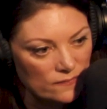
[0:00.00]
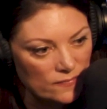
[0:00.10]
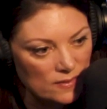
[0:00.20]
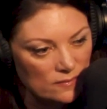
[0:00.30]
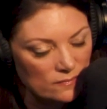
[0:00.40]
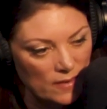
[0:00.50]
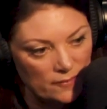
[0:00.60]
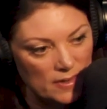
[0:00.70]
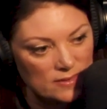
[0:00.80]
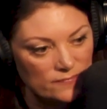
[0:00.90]
the
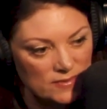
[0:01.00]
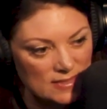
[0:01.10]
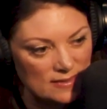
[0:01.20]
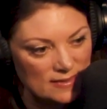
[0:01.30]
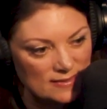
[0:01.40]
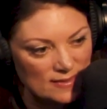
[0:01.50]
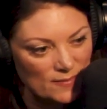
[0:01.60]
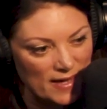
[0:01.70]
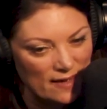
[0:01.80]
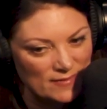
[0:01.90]
recreation facilities that
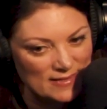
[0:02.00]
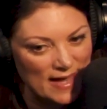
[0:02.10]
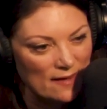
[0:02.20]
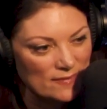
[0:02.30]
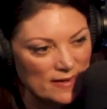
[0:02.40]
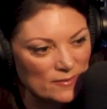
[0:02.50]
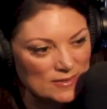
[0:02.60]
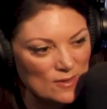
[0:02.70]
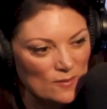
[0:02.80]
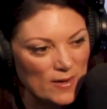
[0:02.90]
we have in town. Now,
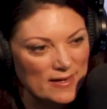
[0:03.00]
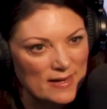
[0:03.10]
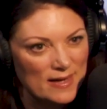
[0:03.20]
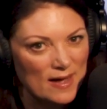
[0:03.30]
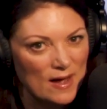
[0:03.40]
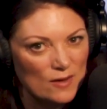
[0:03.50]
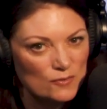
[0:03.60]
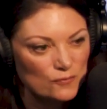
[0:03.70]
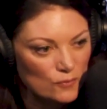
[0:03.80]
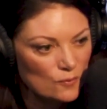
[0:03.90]
it's not quite a
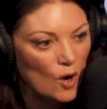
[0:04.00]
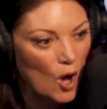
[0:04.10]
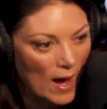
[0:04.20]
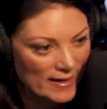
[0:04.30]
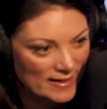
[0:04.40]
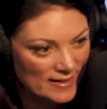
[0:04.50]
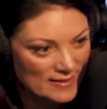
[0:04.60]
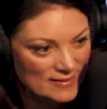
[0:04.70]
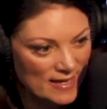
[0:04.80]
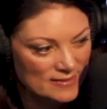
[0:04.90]
true audit in a
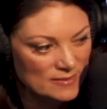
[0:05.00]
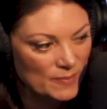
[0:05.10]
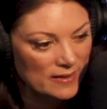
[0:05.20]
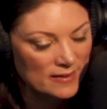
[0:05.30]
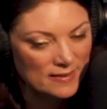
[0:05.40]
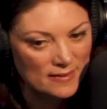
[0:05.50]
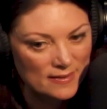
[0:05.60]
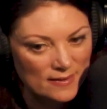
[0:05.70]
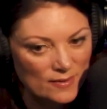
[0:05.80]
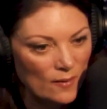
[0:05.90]
sense, but,
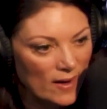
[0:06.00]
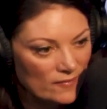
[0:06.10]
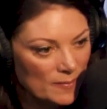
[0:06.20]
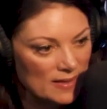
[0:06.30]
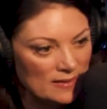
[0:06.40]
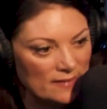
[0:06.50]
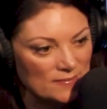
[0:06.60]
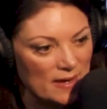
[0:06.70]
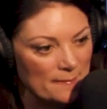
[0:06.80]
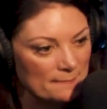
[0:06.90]
you know, having been a
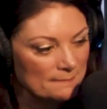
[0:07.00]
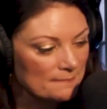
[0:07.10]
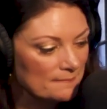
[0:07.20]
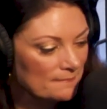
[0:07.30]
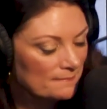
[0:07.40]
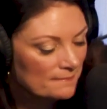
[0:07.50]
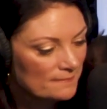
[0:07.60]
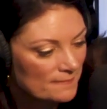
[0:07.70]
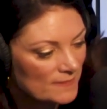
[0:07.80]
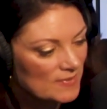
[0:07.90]
lifetime
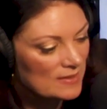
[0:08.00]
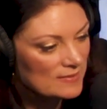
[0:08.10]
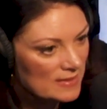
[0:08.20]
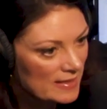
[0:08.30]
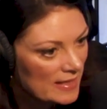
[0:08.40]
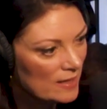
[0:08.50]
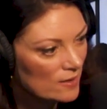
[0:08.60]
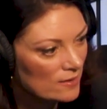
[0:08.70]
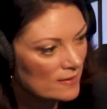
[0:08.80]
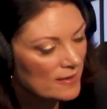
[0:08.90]
citizen
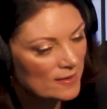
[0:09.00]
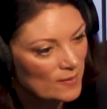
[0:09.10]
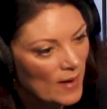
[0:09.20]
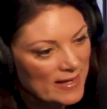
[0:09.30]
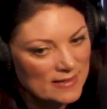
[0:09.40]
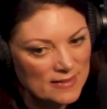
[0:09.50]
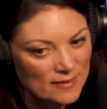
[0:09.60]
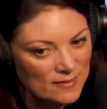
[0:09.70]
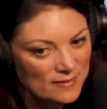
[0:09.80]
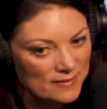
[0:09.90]
here. Was you this know, your
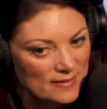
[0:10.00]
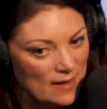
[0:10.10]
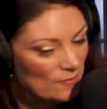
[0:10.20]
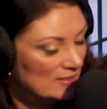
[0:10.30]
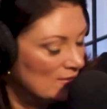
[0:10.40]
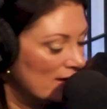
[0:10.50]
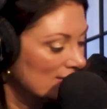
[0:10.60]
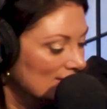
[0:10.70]
idea, Meredith? It was not.